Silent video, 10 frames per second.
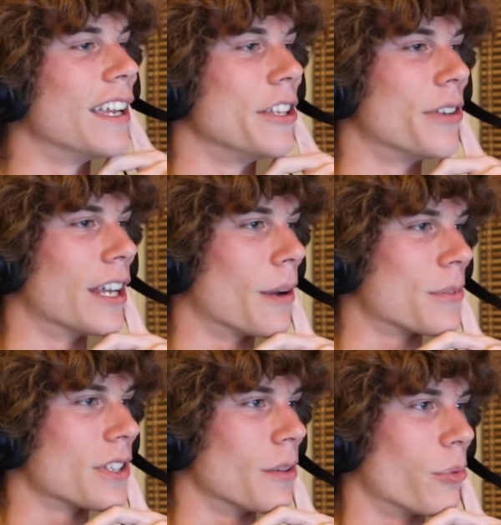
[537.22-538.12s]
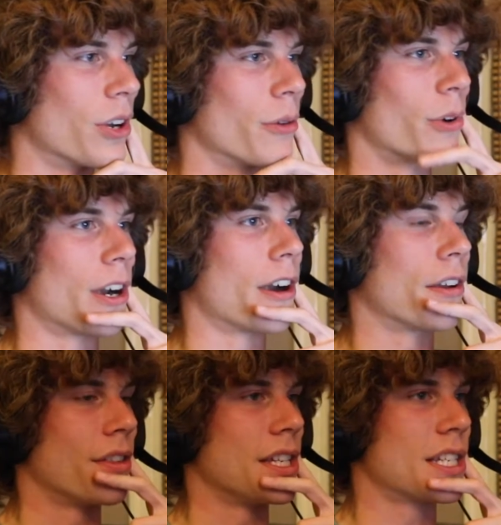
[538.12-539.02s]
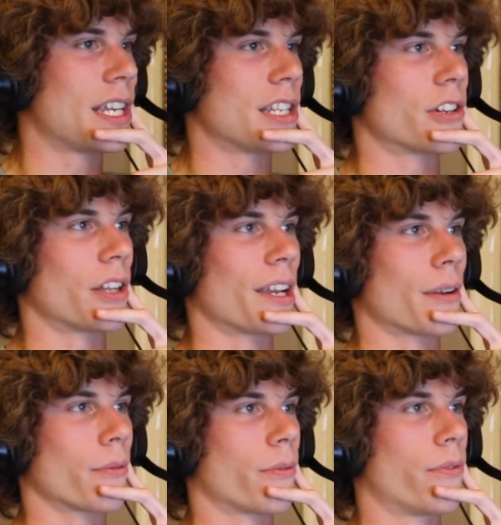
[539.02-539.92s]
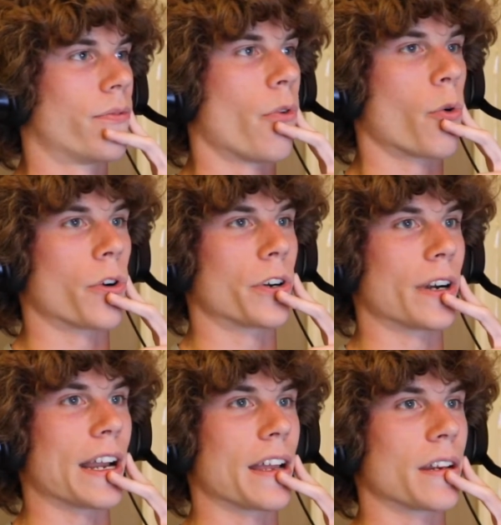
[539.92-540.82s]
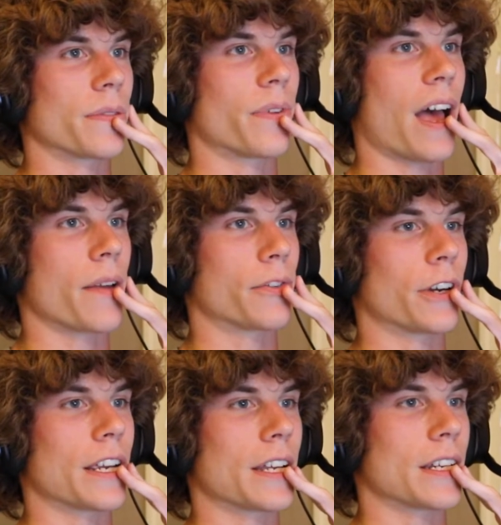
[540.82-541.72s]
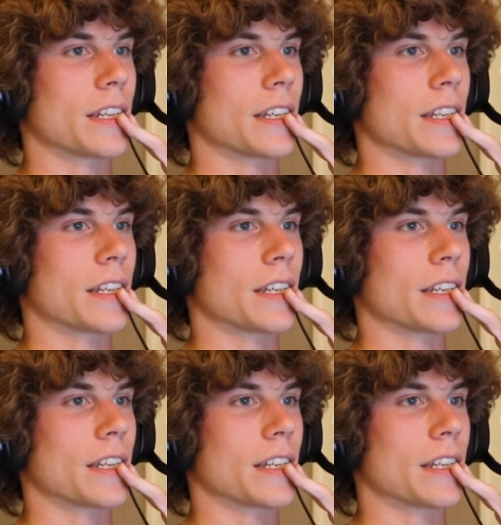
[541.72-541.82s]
you get up to the point where these kits are like $4,000, $5,000,